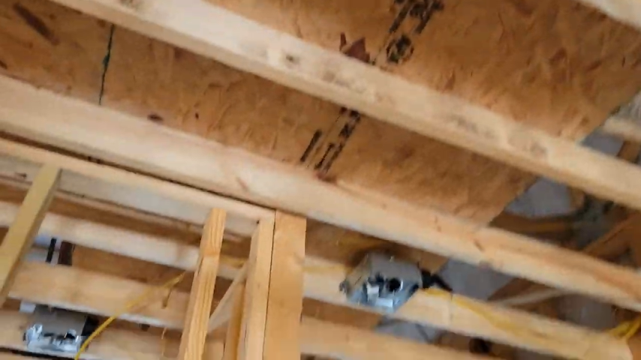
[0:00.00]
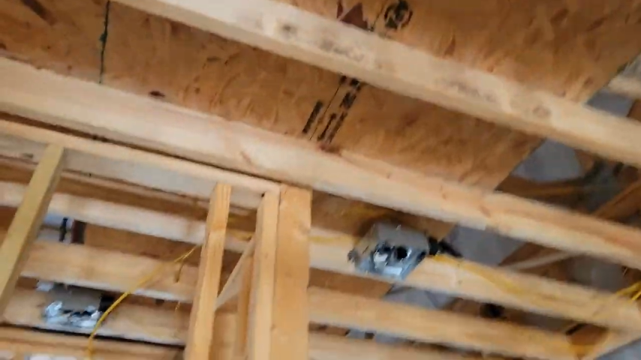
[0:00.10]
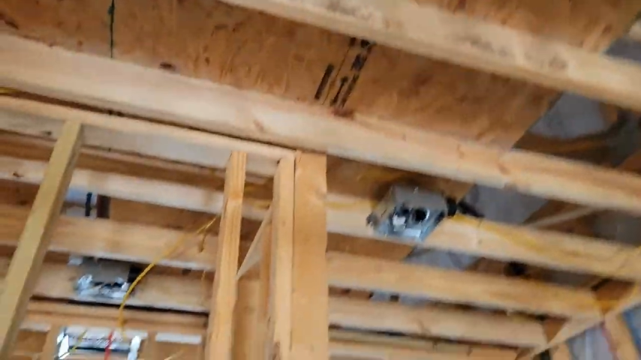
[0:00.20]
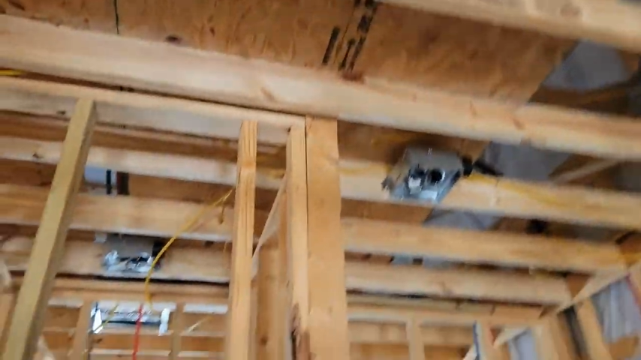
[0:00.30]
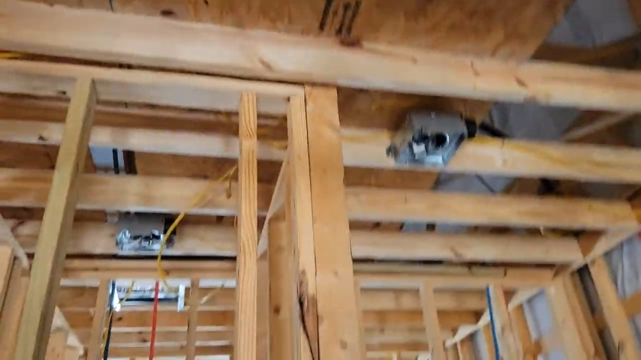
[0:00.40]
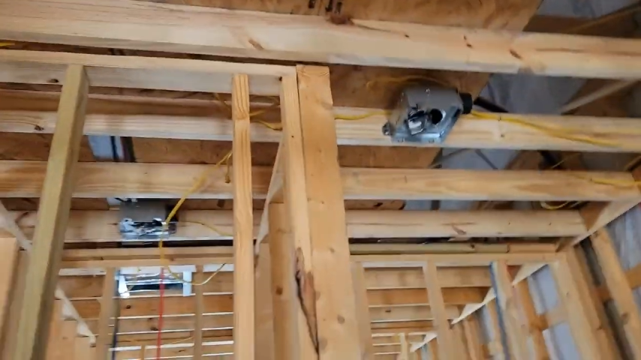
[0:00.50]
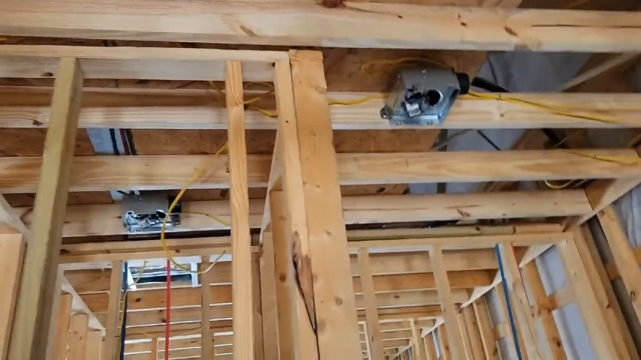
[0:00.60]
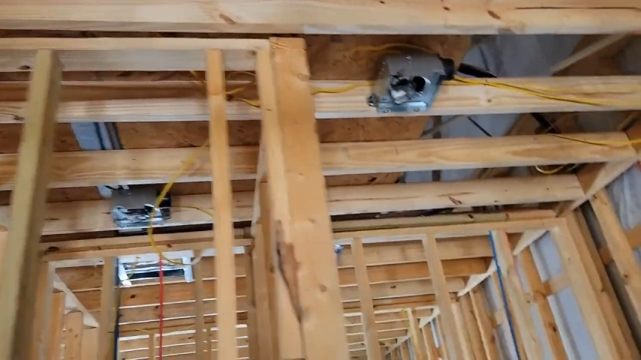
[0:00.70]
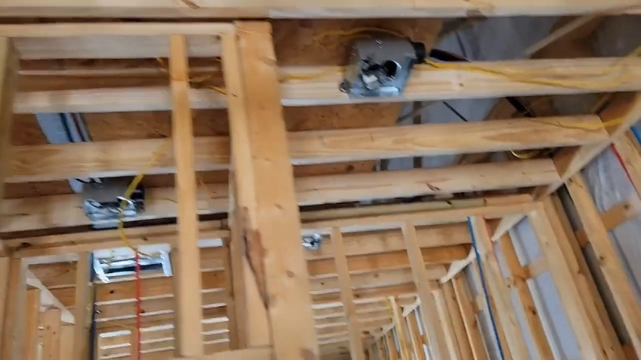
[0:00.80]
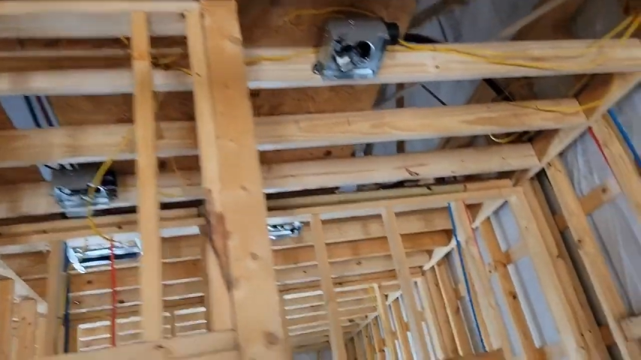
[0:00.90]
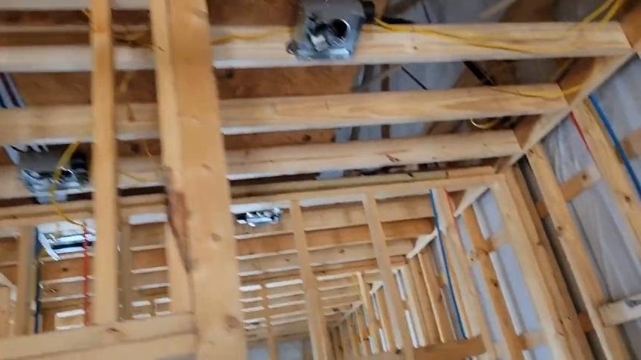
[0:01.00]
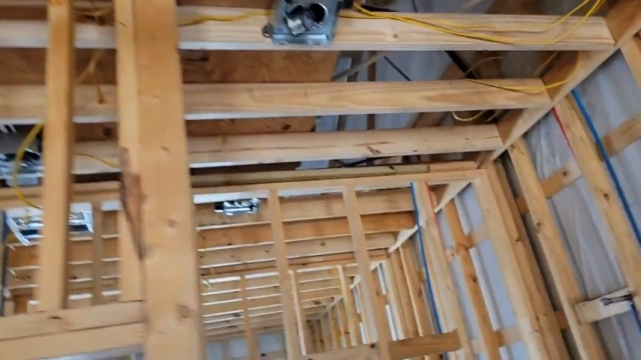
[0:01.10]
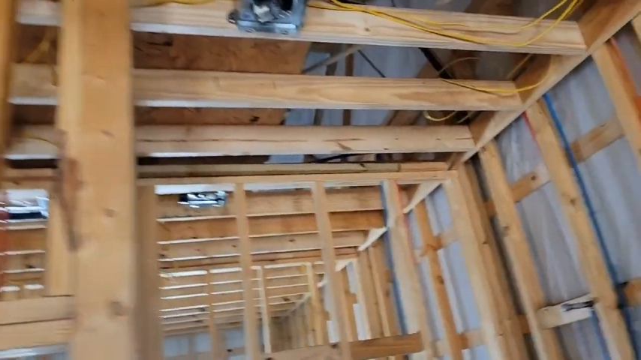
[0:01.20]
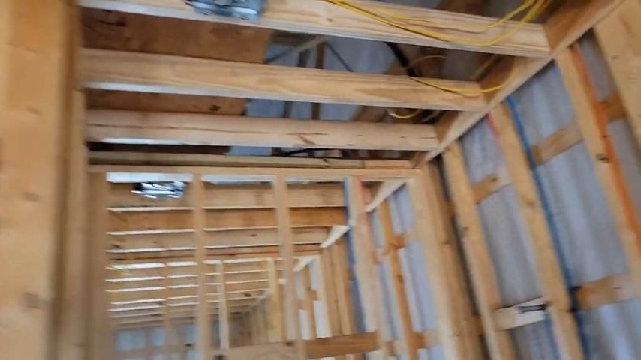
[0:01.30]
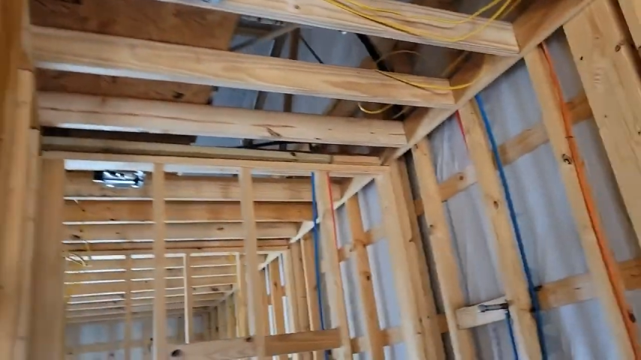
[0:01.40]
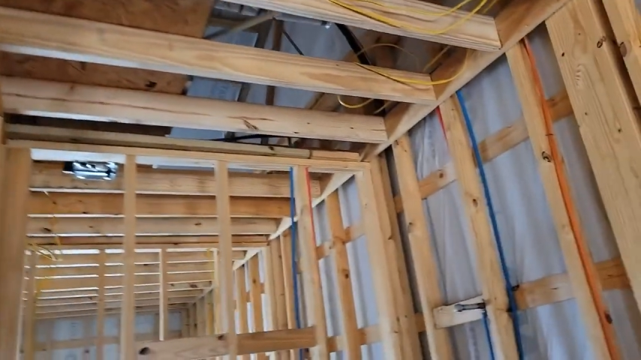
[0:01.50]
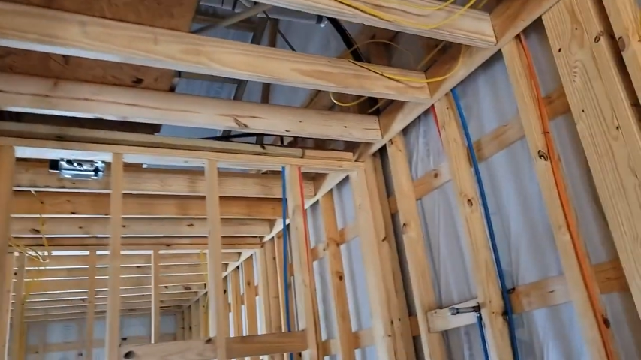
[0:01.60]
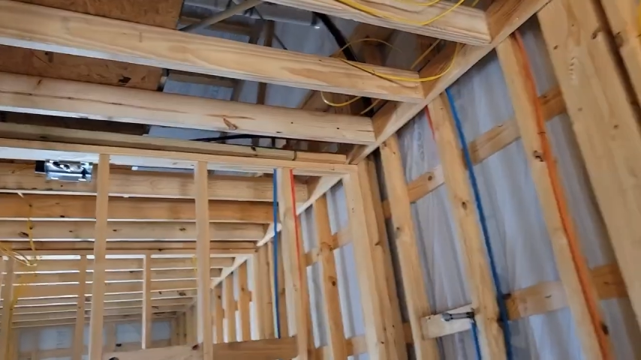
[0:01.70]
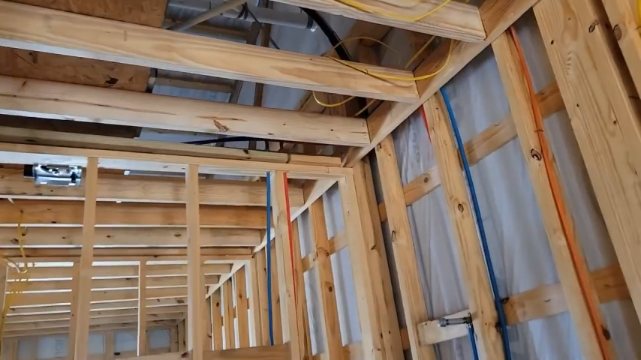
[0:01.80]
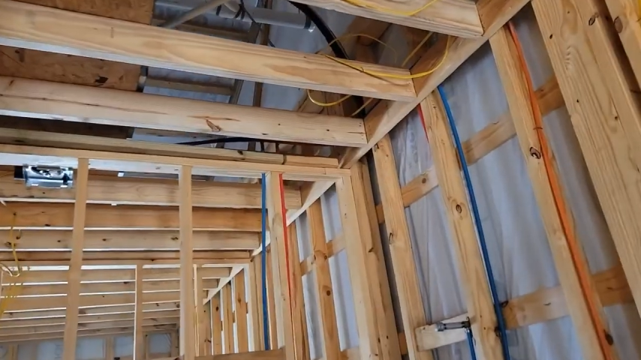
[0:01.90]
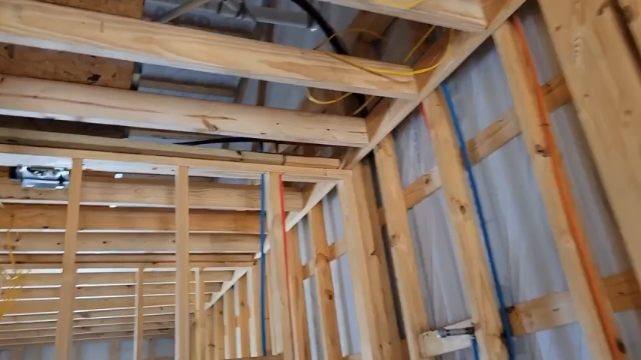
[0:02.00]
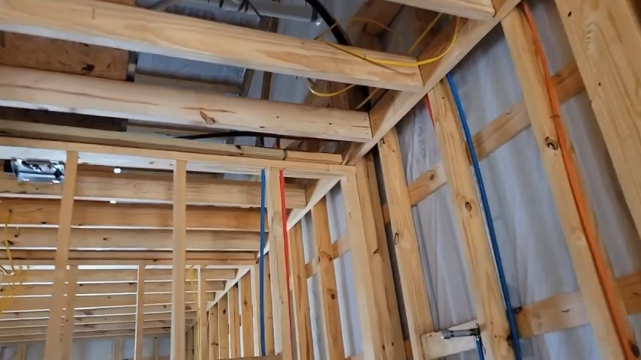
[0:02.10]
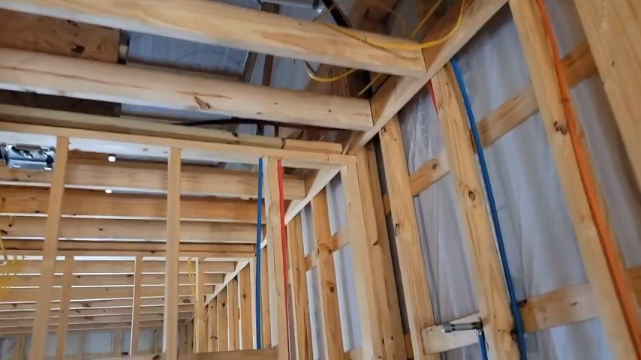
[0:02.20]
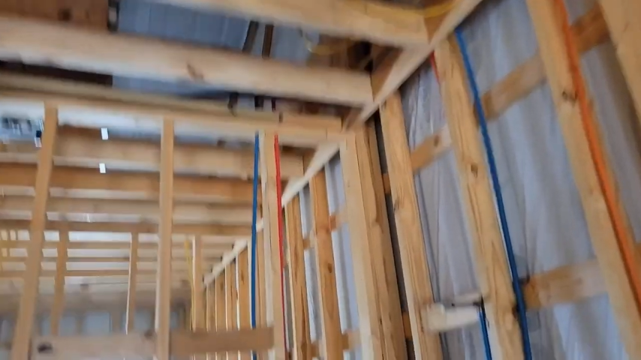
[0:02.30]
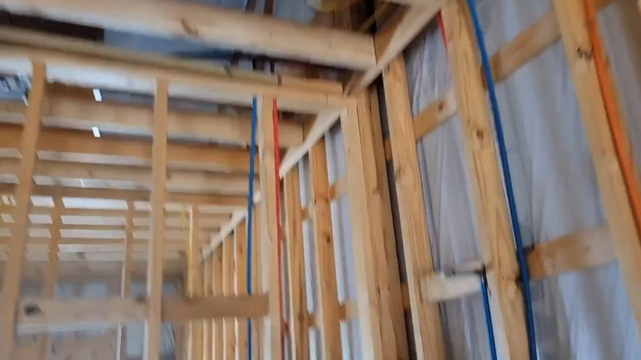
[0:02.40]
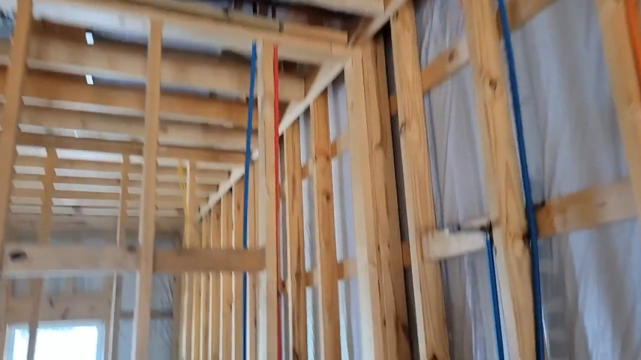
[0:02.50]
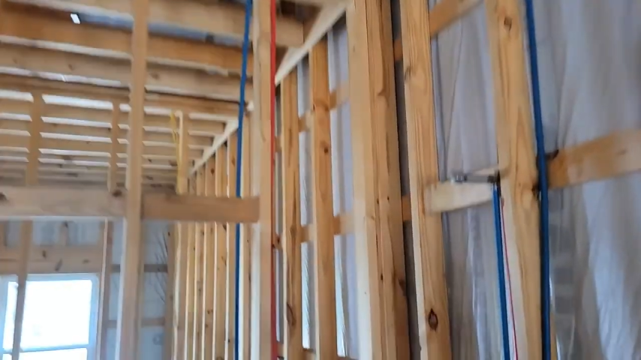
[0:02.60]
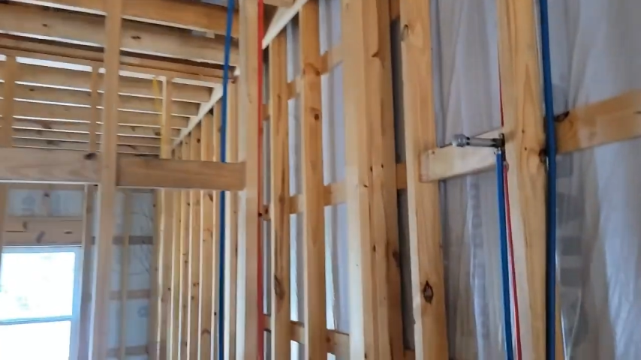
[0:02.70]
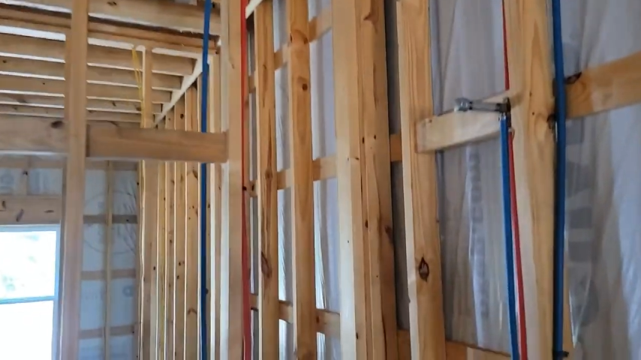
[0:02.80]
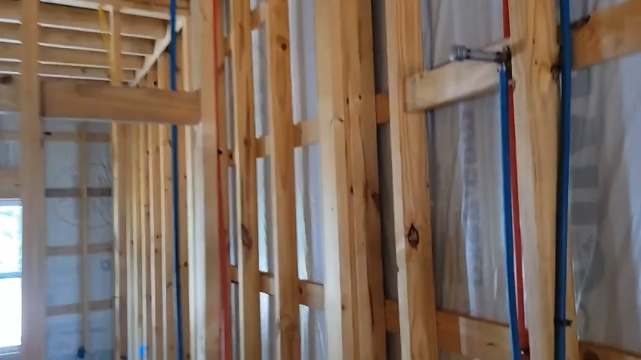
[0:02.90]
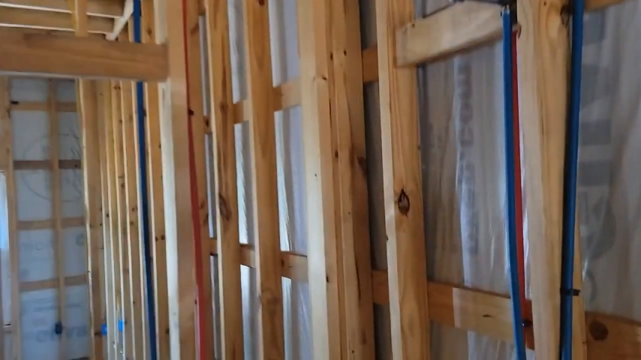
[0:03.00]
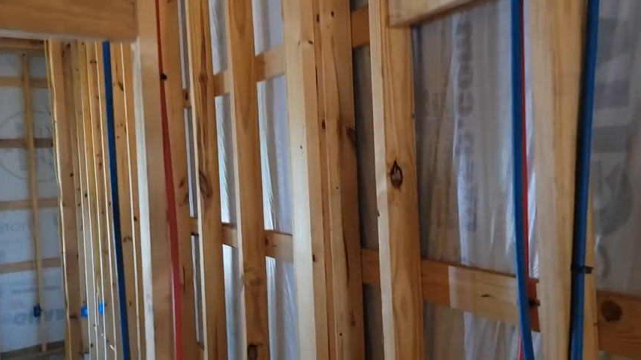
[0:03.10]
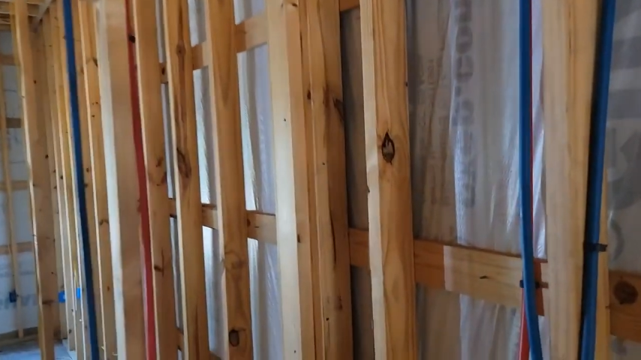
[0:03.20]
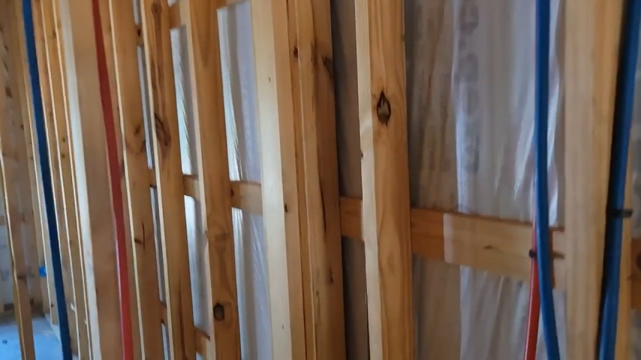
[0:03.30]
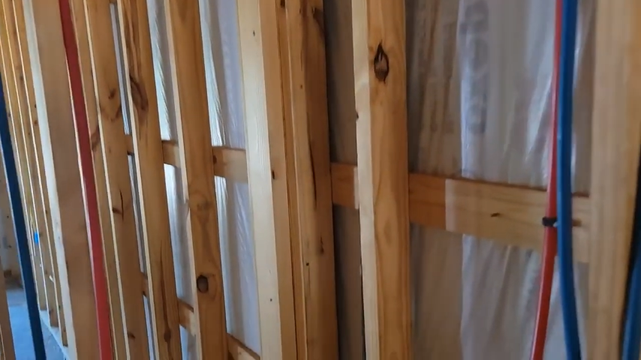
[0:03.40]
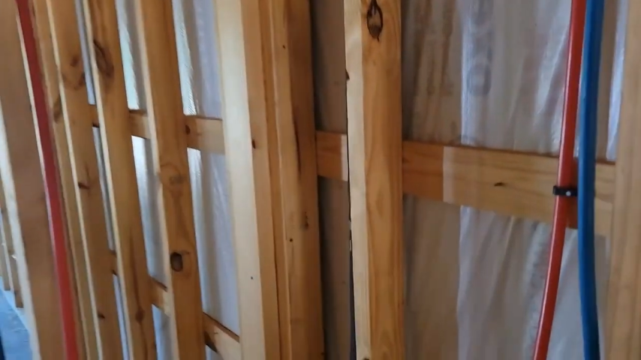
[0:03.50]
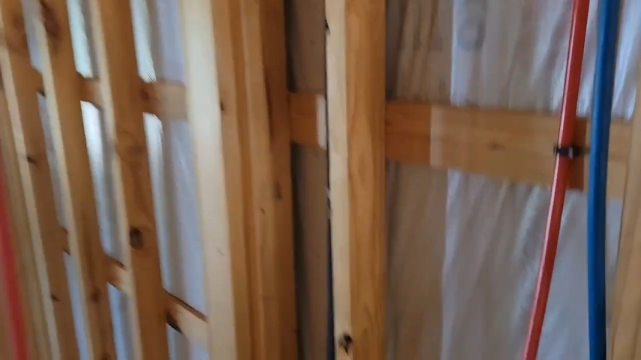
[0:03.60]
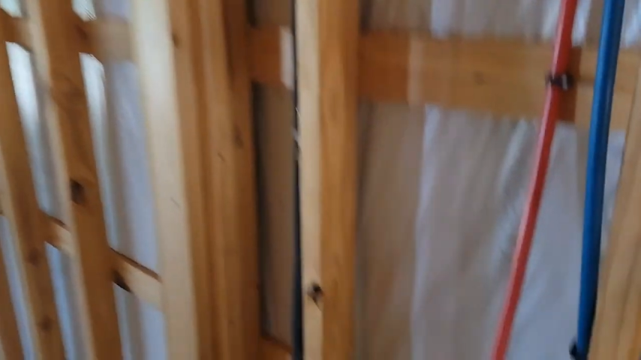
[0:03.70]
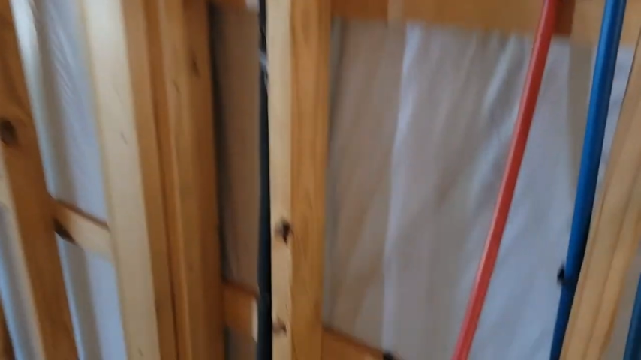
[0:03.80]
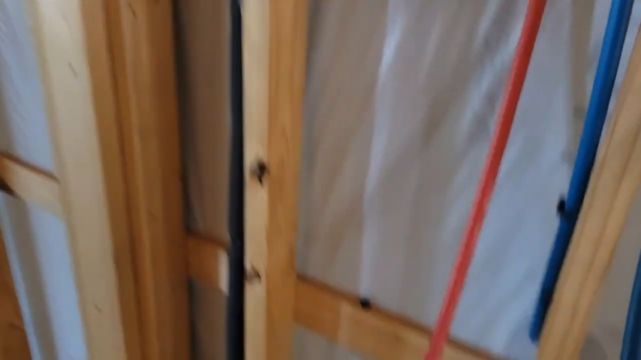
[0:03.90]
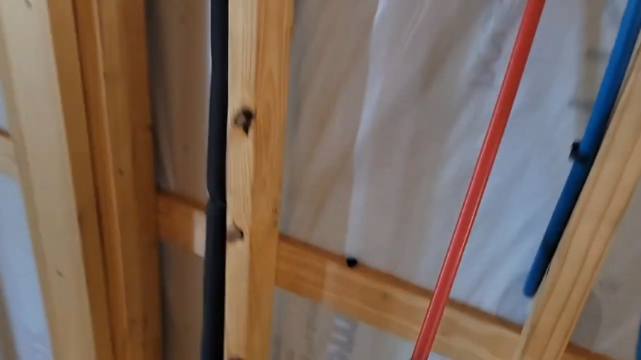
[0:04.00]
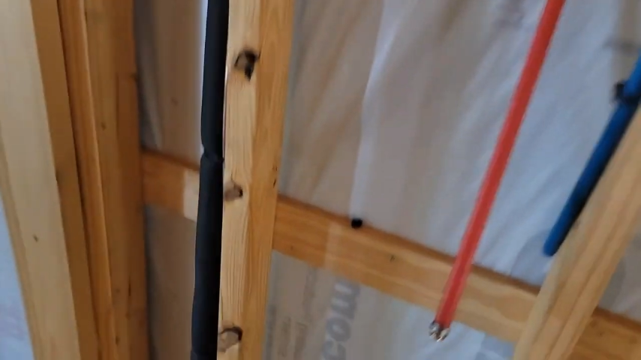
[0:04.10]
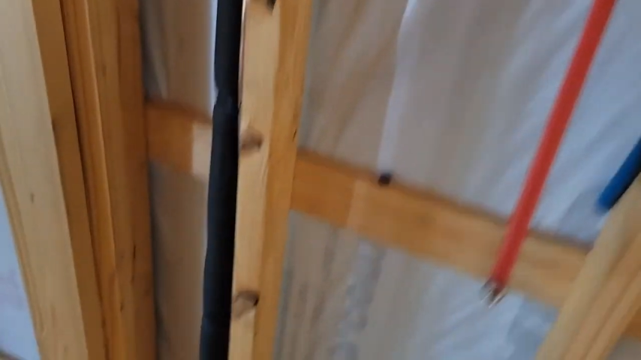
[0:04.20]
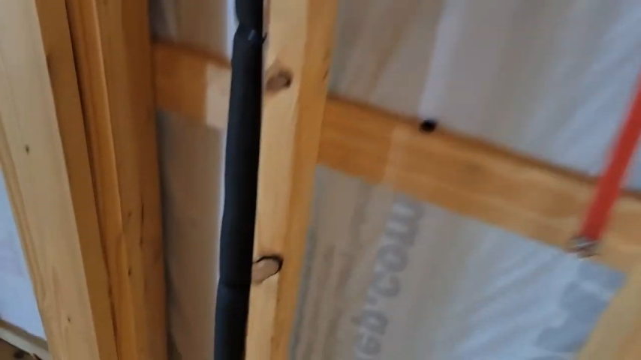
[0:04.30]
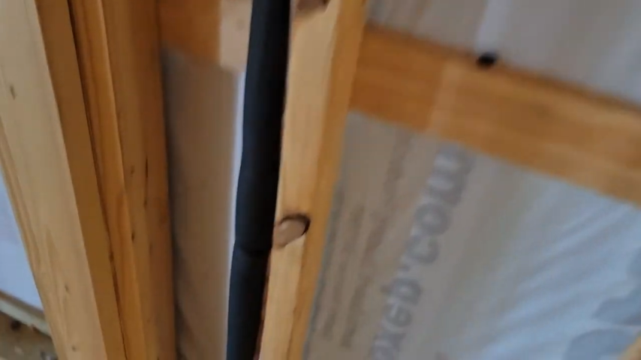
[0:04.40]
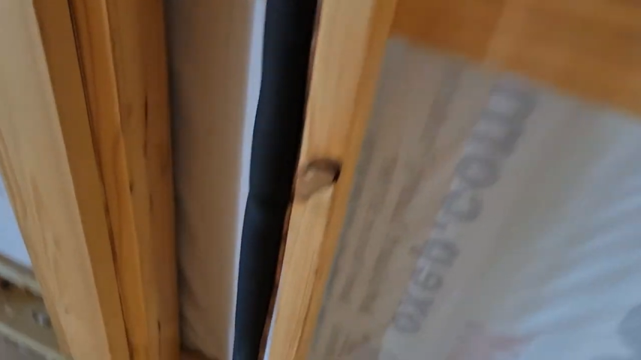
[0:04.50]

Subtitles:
[unreadable: no face in view]